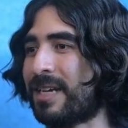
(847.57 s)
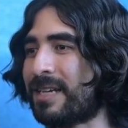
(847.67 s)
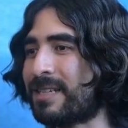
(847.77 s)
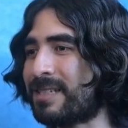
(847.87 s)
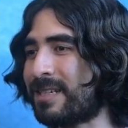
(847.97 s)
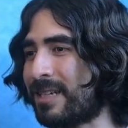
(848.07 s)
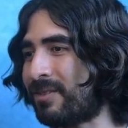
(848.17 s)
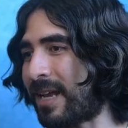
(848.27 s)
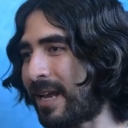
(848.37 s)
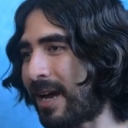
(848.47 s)
And see,
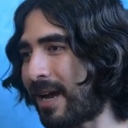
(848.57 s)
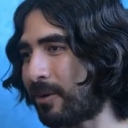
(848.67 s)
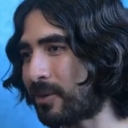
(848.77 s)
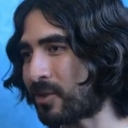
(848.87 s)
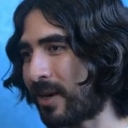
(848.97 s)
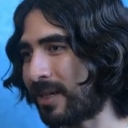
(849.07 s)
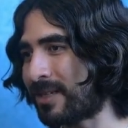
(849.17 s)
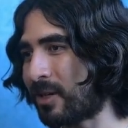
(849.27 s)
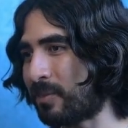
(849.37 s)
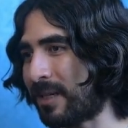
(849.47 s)
even AI was trying to
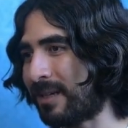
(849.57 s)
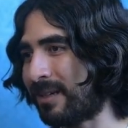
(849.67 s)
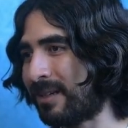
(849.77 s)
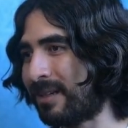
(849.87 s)
tell me,